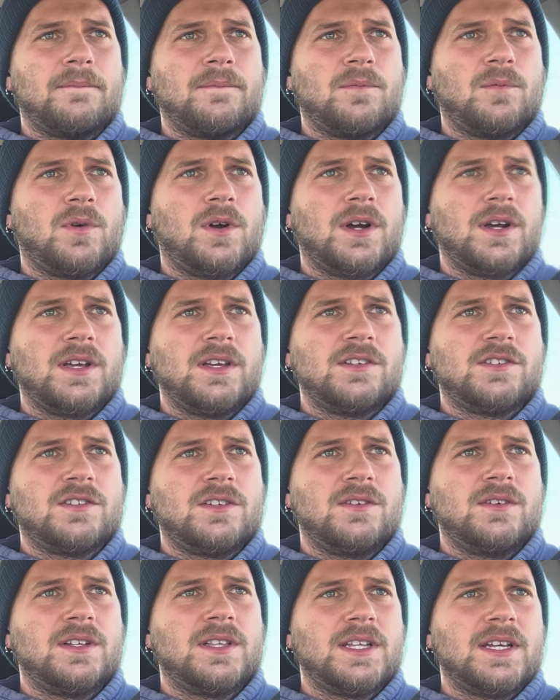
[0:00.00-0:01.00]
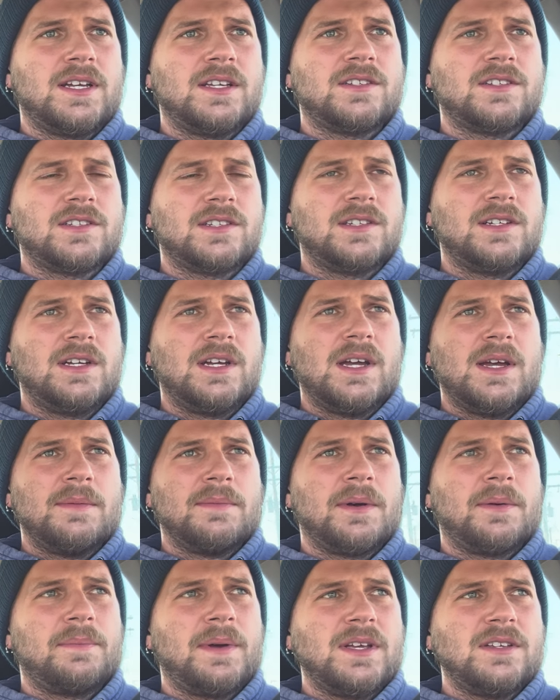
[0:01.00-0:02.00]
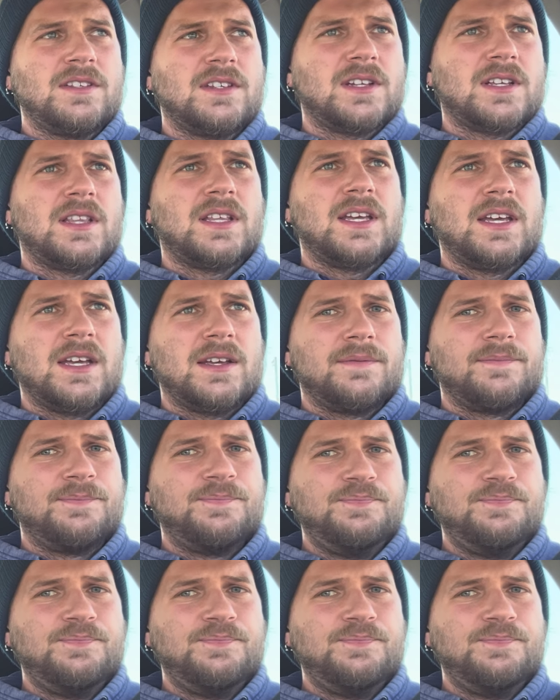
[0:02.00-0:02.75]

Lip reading: where he's doing this. But basically,